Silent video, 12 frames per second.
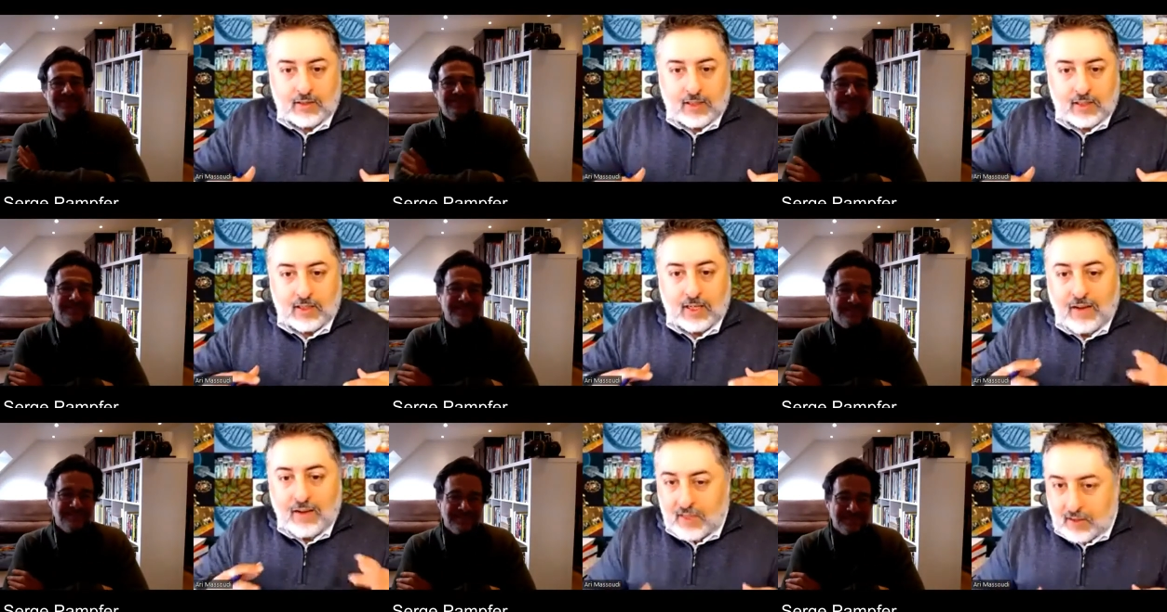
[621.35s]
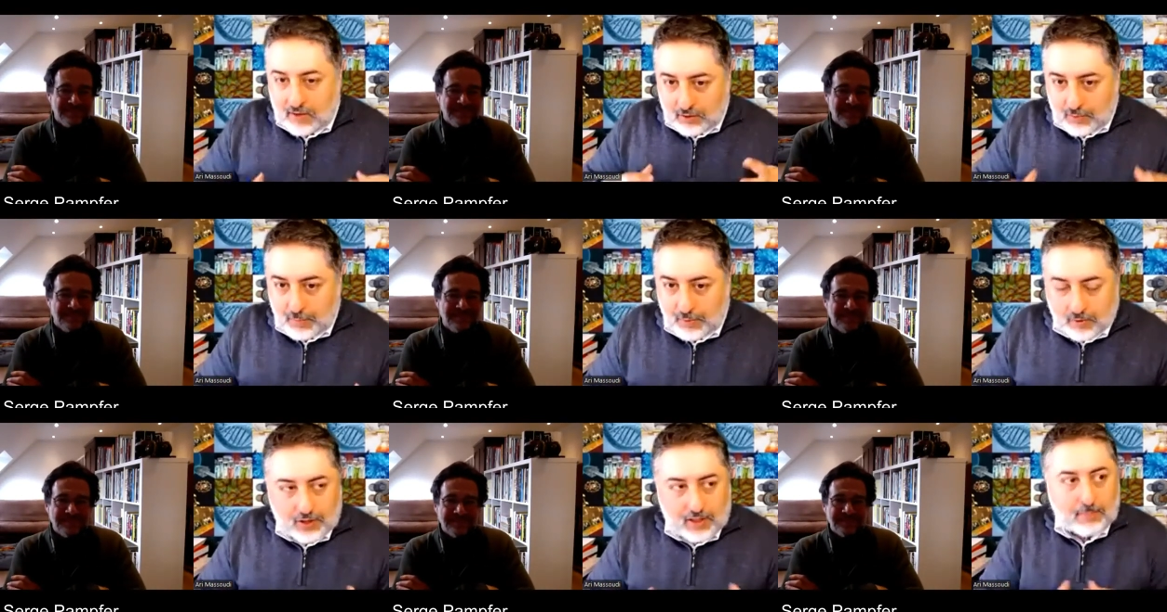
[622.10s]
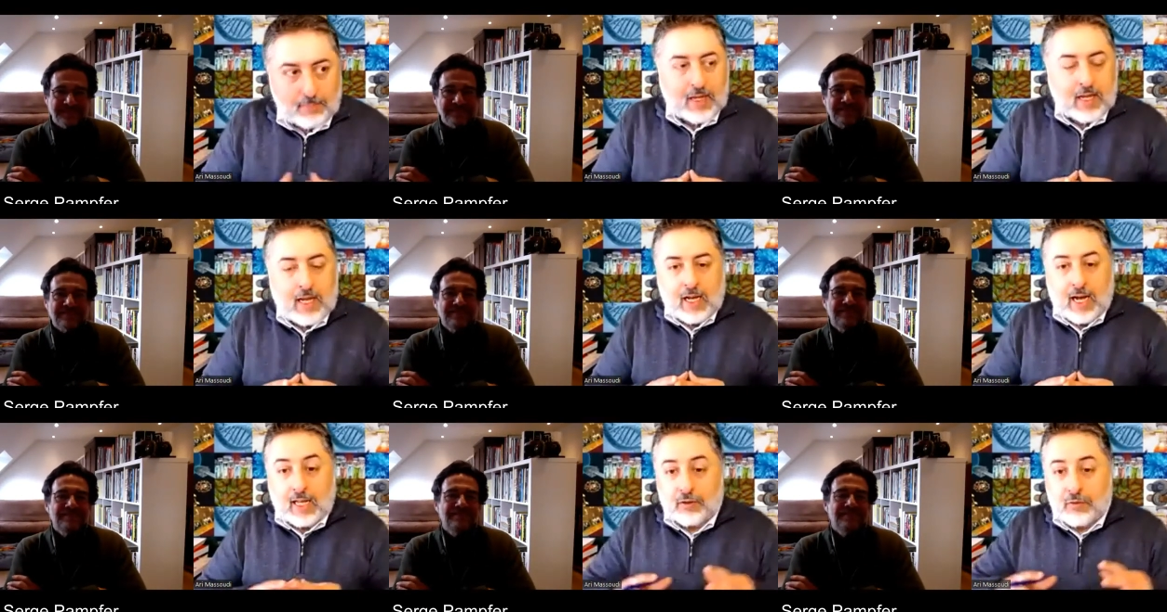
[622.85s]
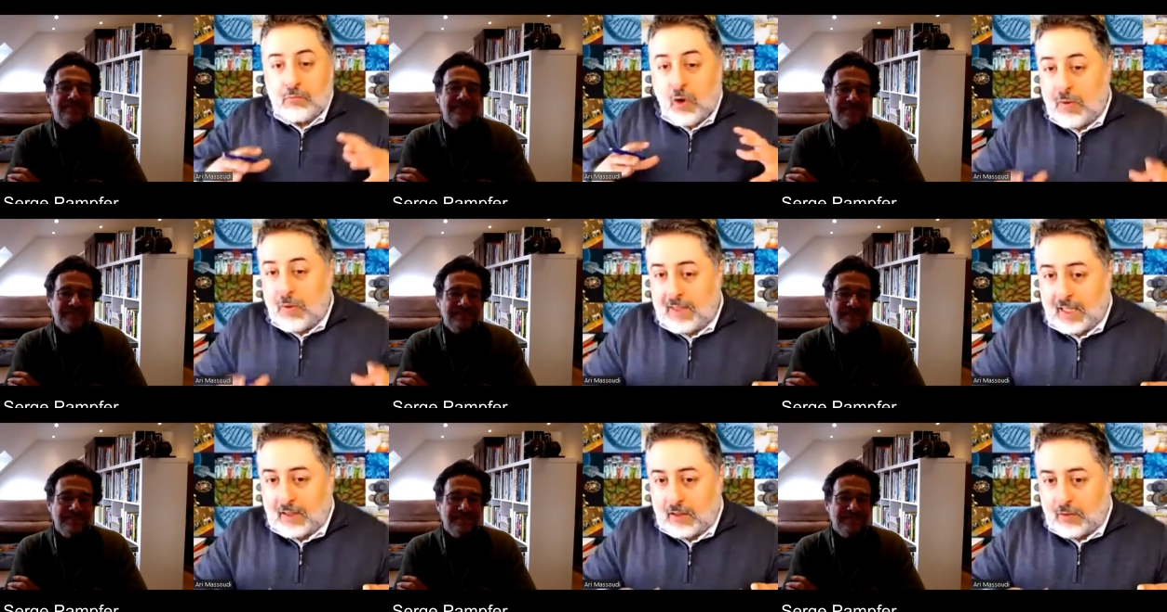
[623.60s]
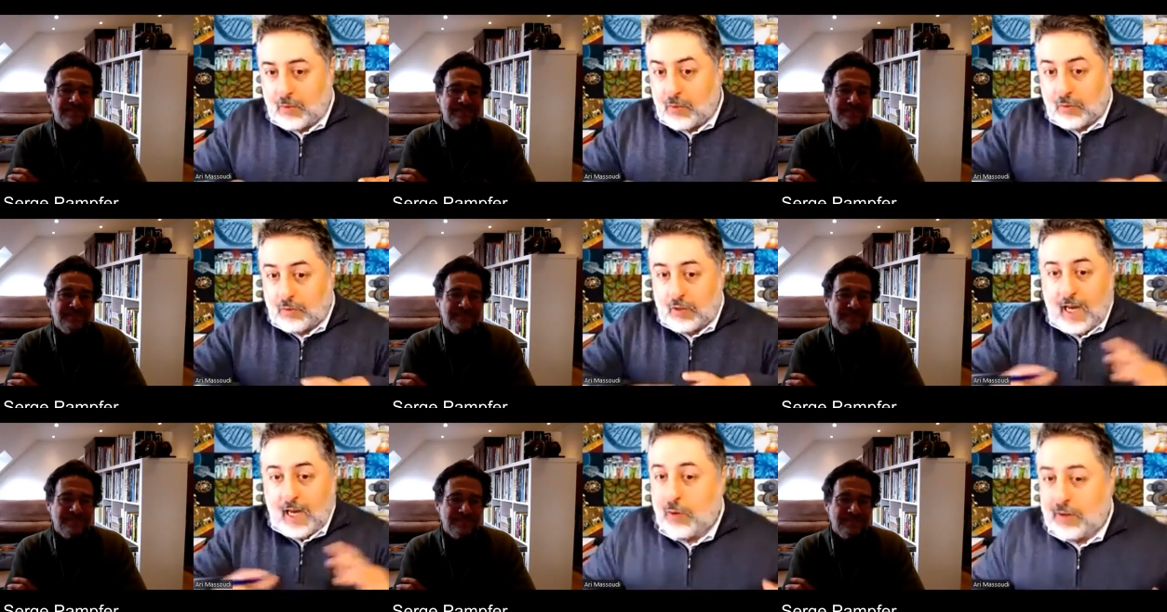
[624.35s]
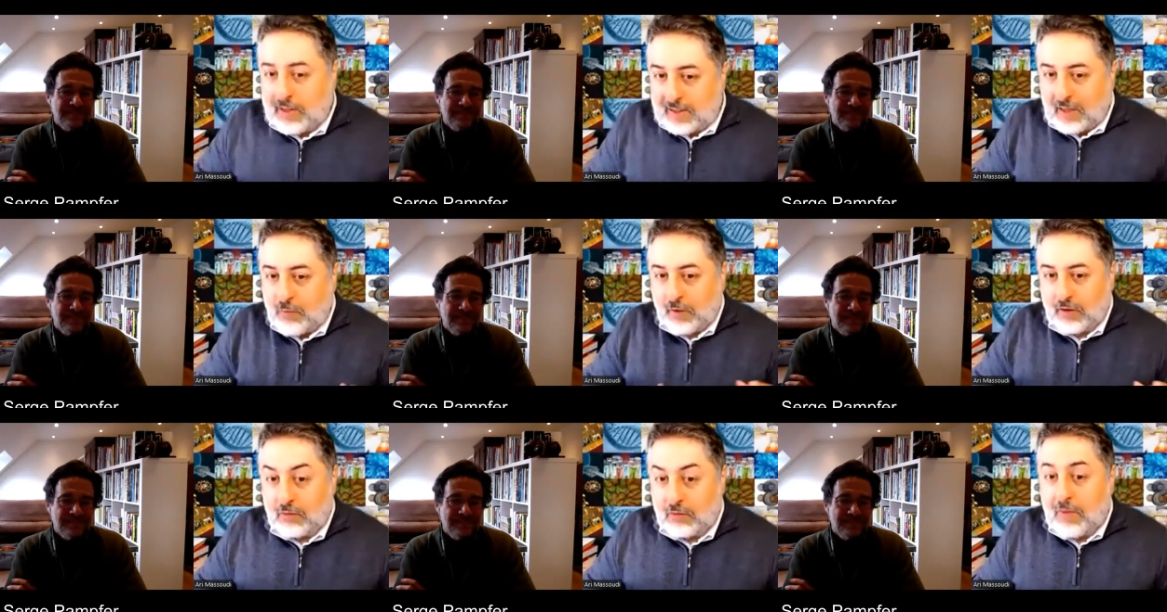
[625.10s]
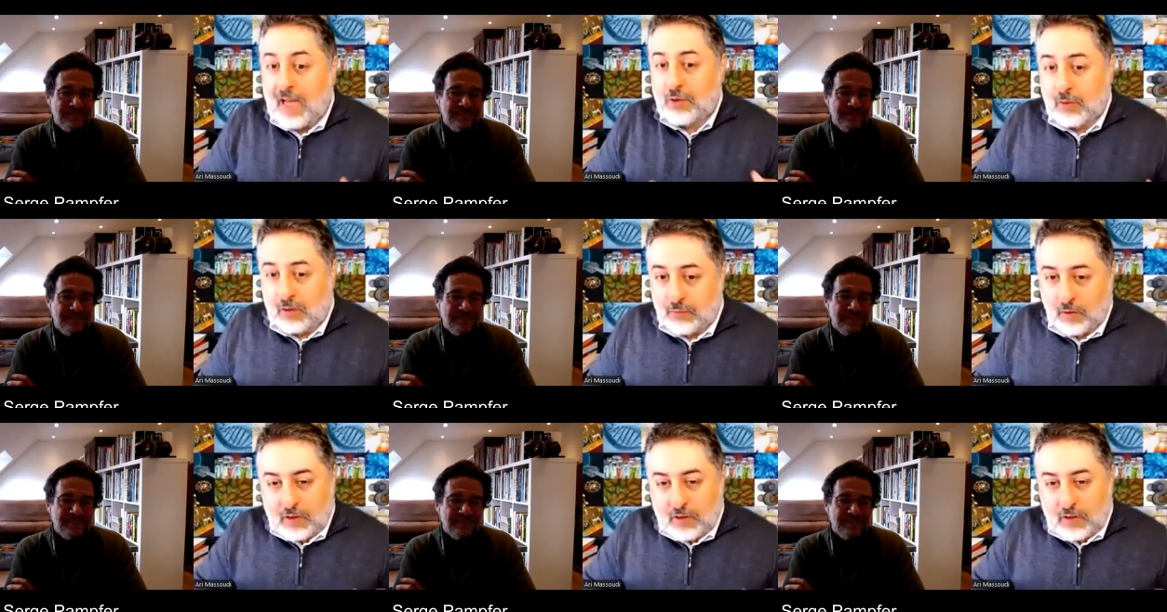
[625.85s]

Speaker 1: in the life science entrepreneurship at the moment that the ecosystem was not maturing for.